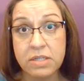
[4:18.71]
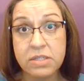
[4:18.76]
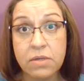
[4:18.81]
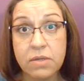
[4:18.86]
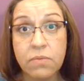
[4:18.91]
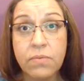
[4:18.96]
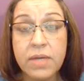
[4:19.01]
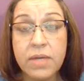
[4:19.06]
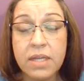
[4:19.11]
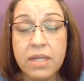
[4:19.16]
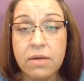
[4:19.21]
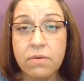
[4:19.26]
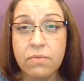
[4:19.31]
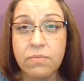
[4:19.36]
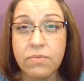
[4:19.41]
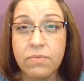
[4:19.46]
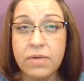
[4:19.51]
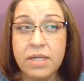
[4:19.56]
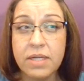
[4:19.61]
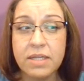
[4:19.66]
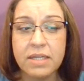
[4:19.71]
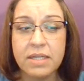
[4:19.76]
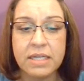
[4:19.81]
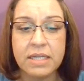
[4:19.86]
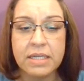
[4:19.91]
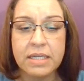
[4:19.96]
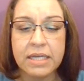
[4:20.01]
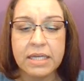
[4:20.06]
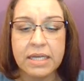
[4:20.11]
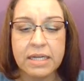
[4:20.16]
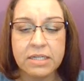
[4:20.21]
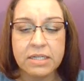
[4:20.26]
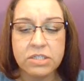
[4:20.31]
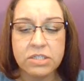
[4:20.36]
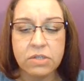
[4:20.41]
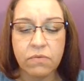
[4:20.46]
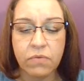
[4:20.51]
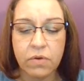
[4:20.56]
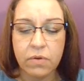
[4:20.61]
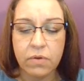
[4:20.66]
So we don't really need
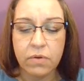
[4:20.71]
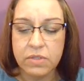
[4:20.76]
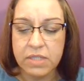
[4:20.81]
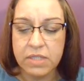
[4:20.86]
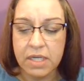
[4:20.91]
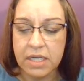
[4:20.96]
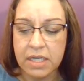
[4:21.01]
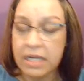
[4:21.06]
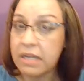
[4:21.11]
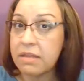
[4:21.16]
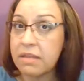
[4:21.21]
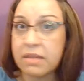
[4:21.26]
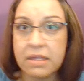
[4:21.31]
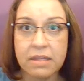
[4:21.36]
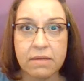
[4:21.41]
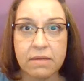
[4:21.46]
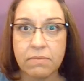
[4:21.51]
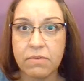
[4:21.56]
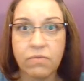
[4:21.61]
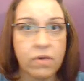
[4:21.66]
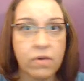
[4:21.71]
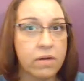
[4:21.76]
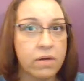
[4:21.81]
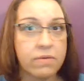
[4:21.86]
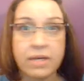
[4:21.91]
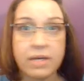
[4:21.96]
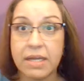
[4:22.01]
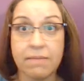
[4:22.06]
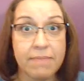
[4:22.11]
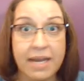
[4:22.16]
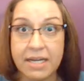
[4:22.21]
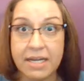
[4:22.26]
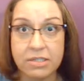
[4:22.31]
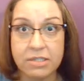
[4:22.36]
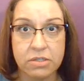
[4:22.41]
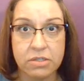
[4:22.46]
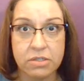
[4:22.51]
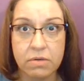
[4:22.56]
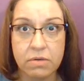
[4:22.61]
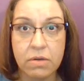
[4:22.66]
to focus on anything that we've already
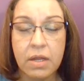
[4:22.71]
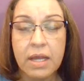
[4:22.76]
mastered.